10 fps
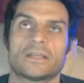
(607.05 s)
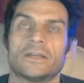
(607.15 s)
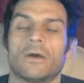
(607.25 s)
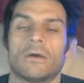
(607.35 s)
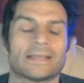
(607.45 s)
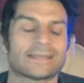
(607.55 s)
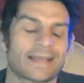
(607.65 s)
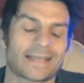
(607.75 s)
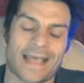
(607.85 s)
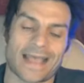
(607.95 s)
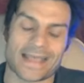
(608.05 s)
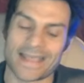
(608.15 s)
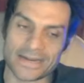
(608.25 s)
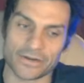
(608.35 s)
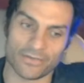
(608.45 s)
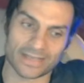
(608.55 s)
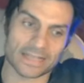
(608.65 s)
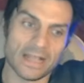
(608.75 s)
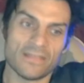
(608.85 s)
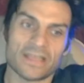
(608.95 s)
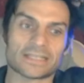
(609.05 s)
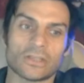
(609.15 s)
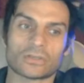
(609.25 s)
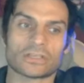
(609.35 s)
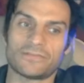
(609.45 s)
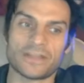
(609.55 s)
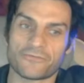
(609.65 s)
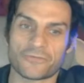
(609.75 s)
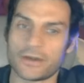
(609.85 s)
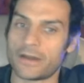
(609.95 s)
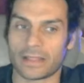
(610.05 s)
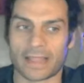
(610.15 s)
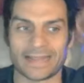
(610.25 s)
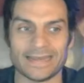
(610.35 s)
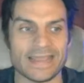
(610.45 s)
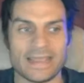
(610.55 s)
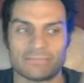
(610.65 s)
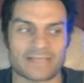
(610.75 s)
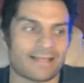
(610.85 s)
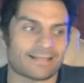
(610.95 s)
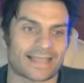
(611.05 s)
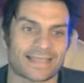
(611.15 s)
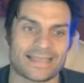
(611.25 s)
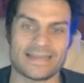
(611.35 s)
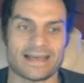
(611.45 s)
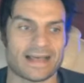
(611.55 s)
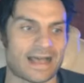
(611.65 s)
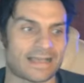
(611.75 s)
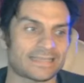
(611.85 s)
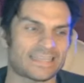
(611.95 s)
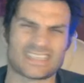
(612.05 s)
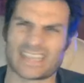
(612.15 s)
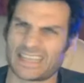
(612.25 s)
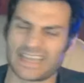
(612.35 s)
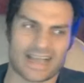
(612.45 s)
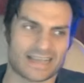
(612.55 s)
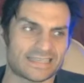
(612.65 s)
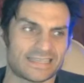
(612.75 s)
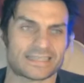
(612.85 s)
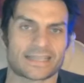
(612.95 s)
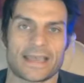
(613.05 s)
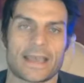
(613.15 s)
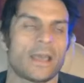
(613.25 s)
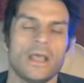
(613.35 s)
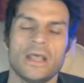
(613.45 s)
You know, again, you know, there's lots of different like names, Al-Qaeda, ISIS, I think ISIS-K.